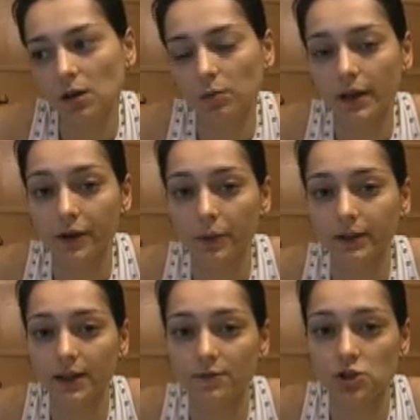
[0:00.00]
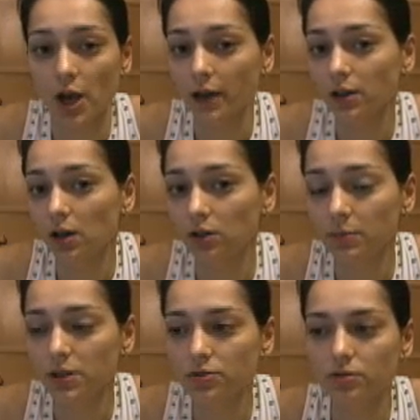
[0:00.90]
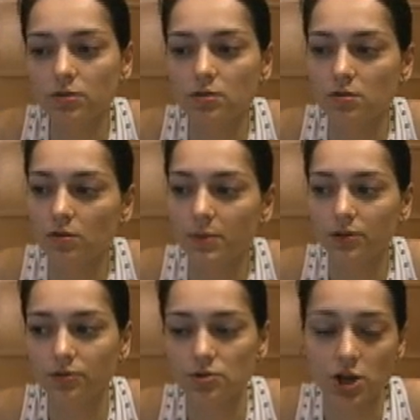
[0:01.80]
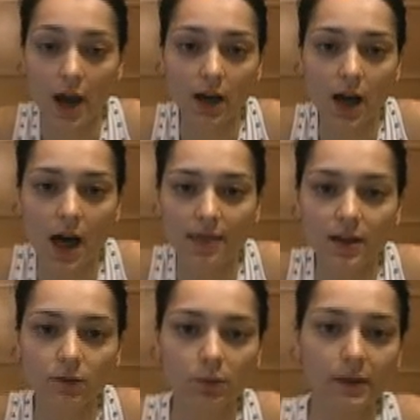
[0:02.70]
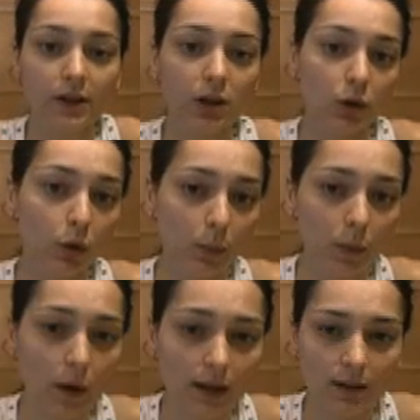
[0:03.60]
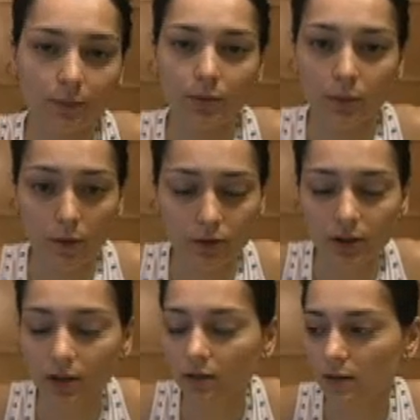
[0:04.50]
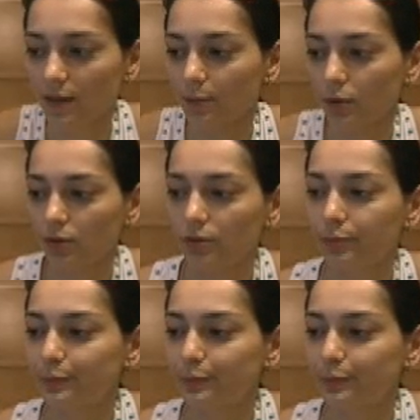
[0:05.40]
black will give check on b2, rook b2 check, and then will play rook b1, promoting the pawn.